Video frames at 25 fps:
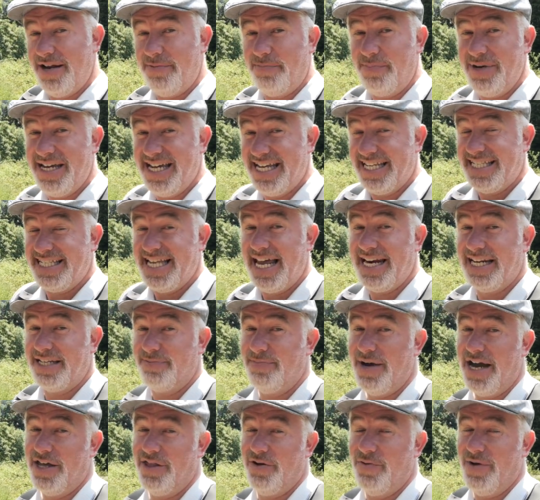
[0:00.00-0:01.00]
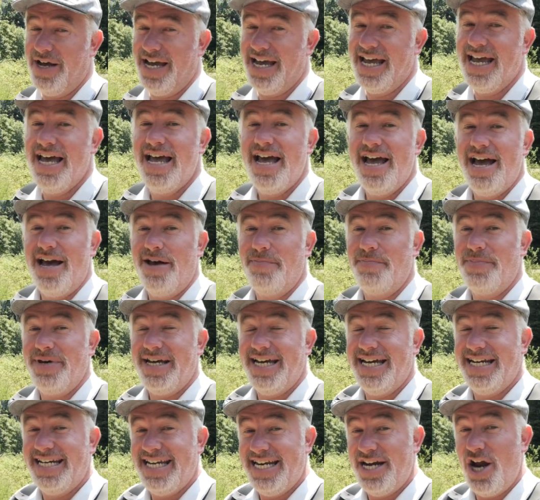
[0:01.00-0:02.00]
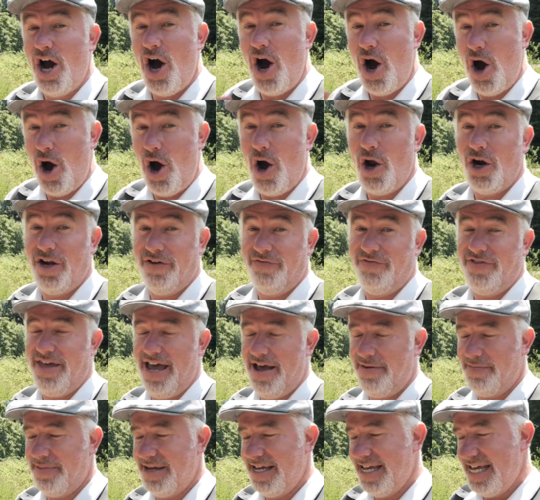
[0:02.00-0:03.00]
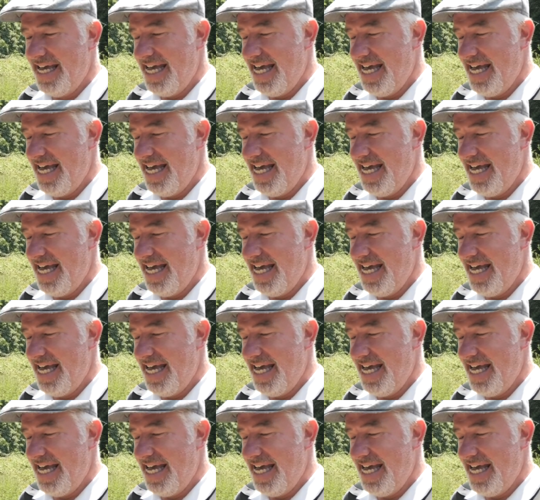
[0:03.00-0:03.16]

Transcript: and Peter Sallis, by the way, appeared in all of them,